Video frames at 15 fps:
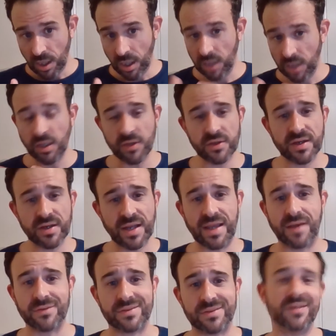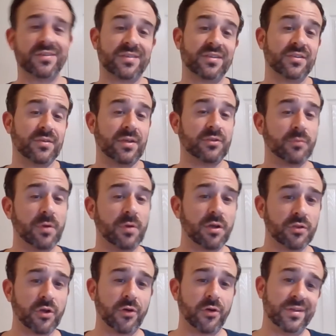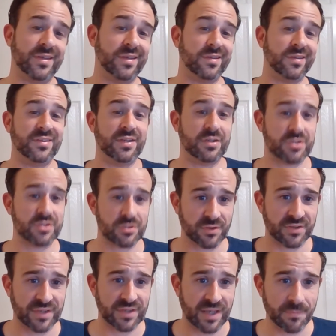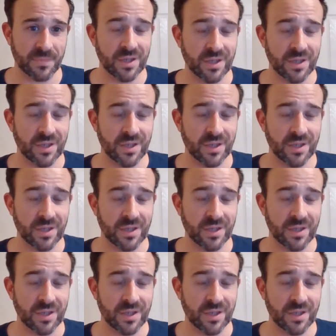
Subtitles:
Another guy out there is because, as we all know, the Yankees need a shortstop.